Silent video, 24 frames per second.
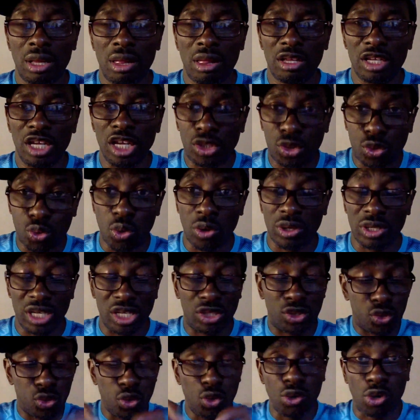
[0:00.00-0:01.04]
the
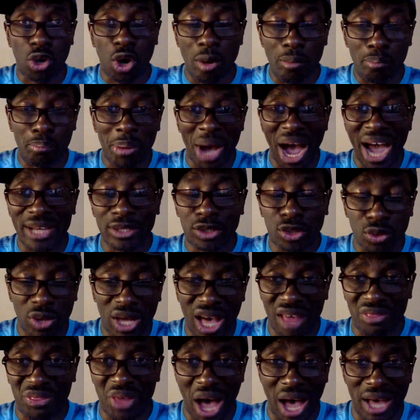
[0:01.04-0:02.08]
two combined
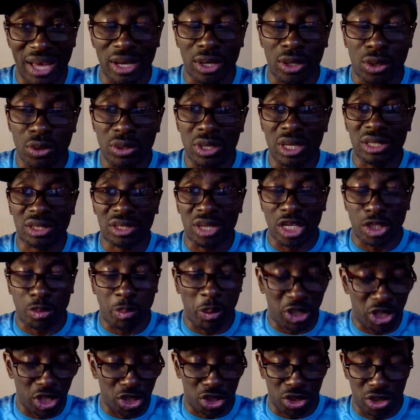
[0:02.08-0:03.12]
together, including
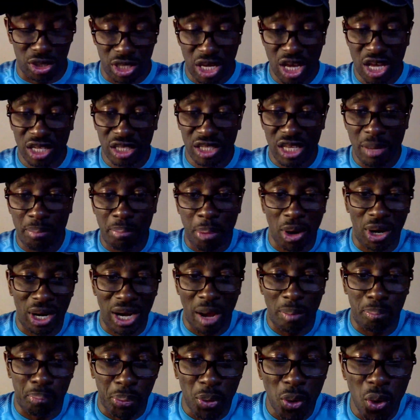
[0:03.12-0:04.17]
transportation, the
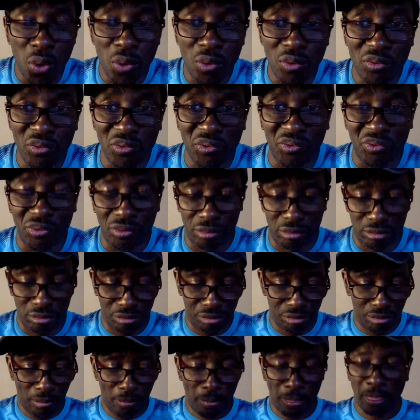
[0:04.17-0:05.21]
burglar proof,
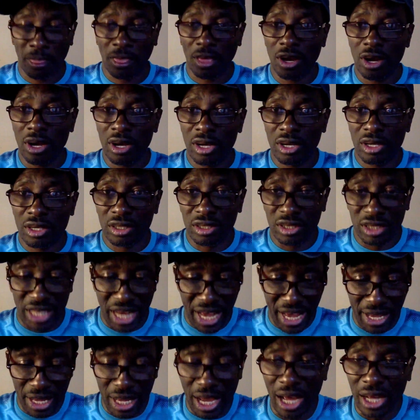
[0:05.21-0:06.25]

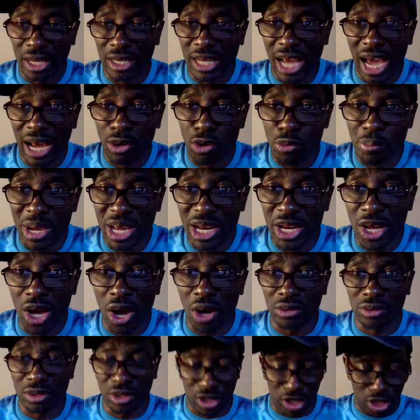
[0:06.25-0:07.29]
the
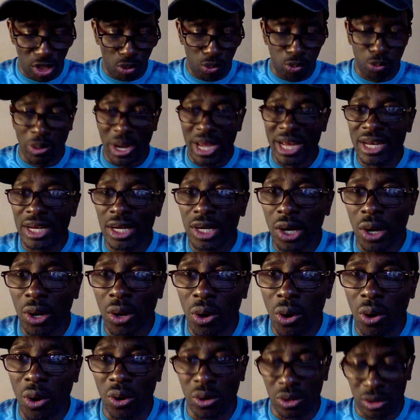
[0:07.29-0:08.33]
aluminium, the
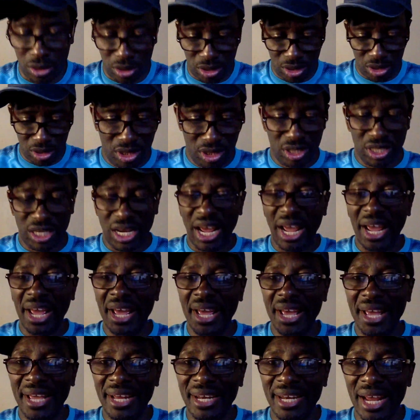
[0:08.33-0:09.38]
window,
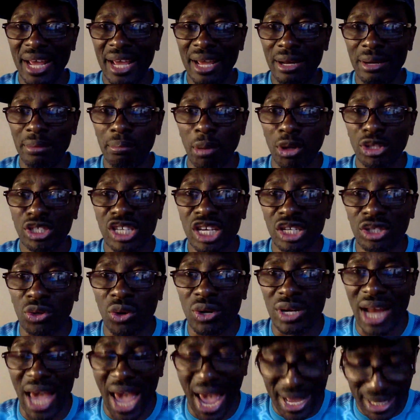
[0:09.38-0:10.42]
the mosquito
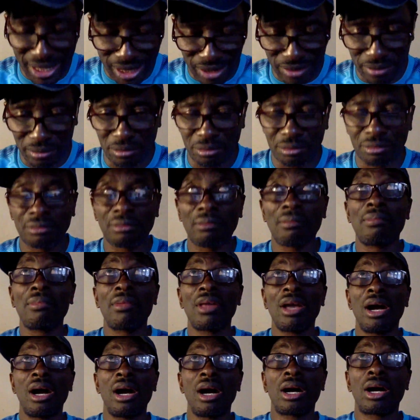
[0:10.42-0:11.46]
net,
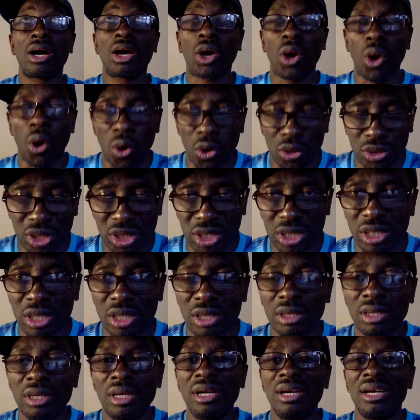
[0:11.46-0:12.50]
cost
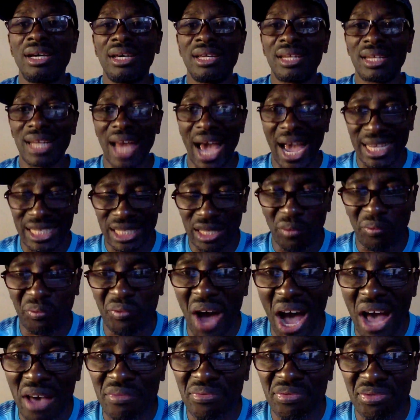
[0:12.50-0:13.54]

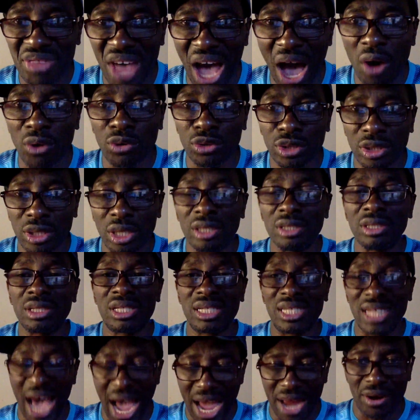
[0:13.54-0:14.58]
95,000
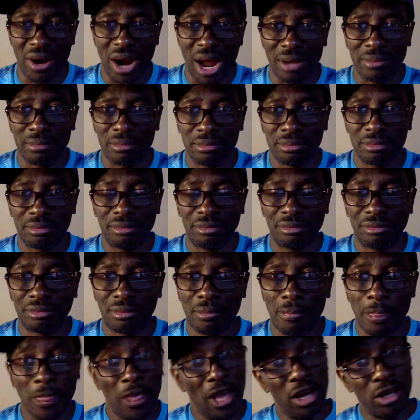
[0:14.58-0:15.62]
naira.
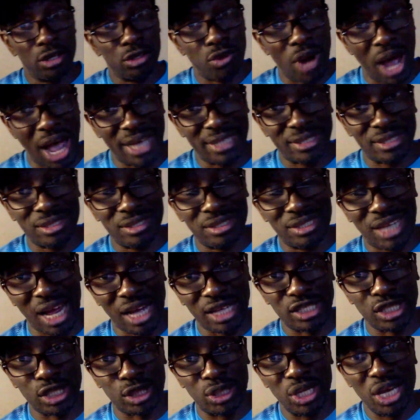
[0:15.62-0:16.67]
Right.
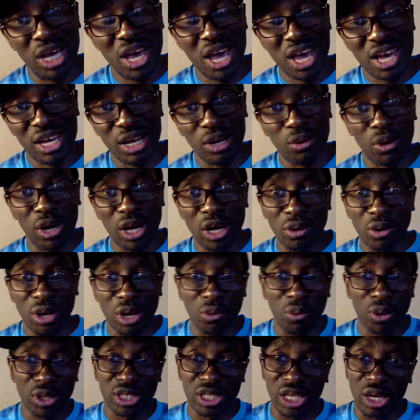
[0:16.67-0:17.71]
That is.
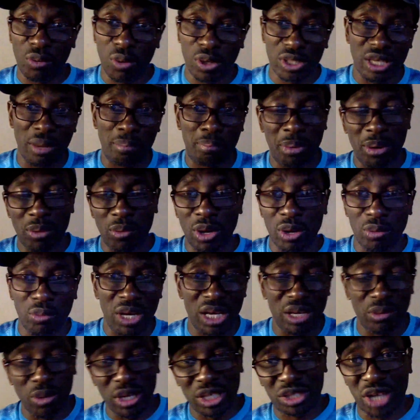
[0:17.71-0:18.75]

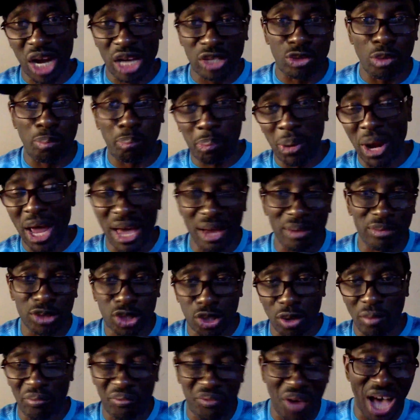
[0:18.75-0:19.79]
We tried to play
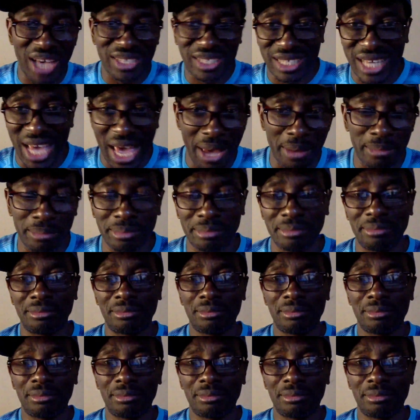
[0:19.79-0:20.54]
some fast game